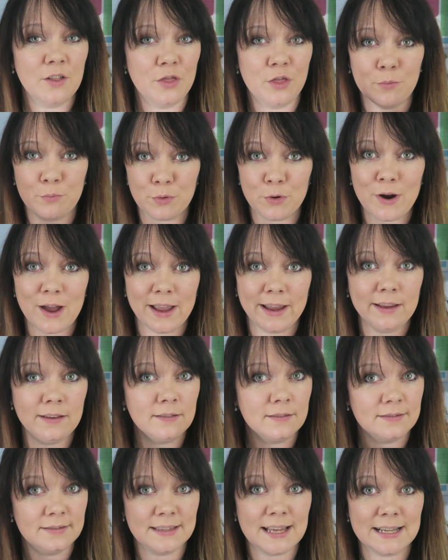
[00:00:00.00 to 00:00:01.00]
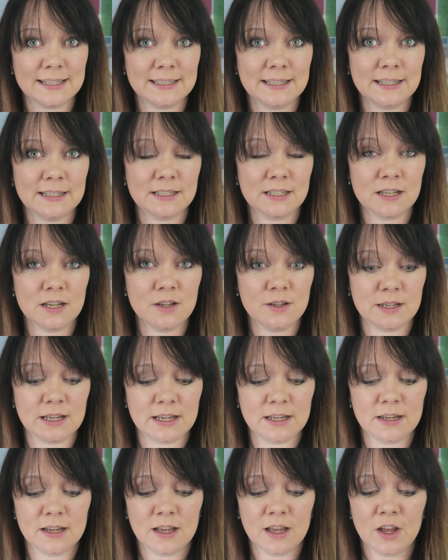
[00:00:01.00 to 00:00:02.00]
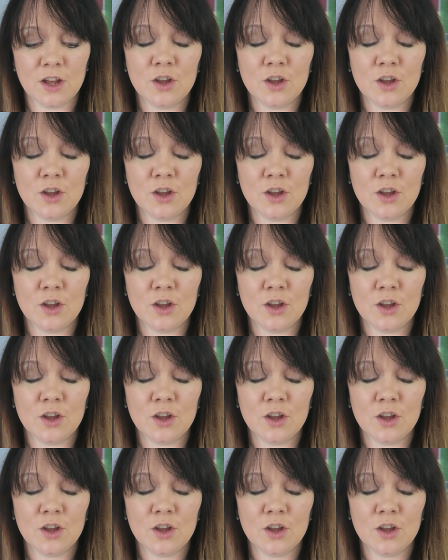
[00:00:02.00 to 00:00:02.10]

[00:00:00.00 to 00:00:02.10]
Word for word: the brain, that's excluded,